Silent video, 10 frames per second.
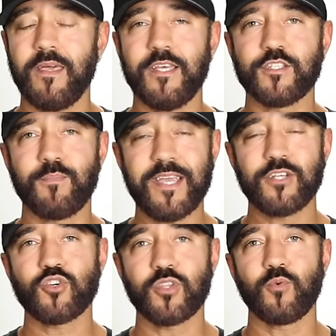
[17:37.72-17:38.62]
is making
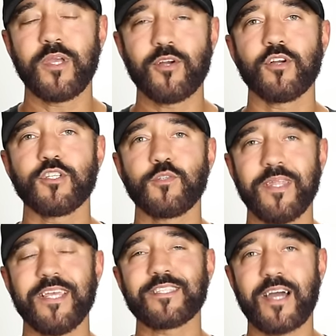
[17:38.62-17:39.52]
sure that we are
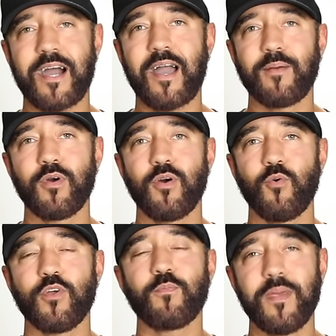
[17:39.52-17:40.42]
spending time
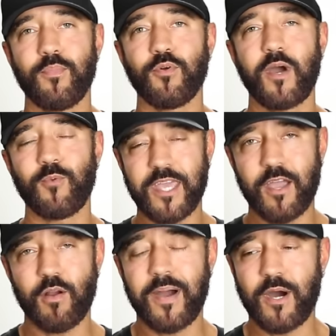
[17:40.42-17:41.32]
with people that we
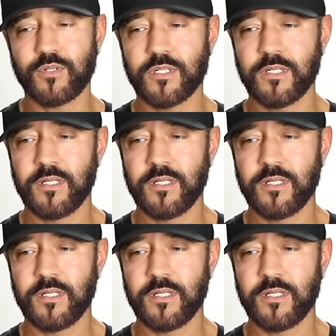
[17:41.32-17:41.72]
care about.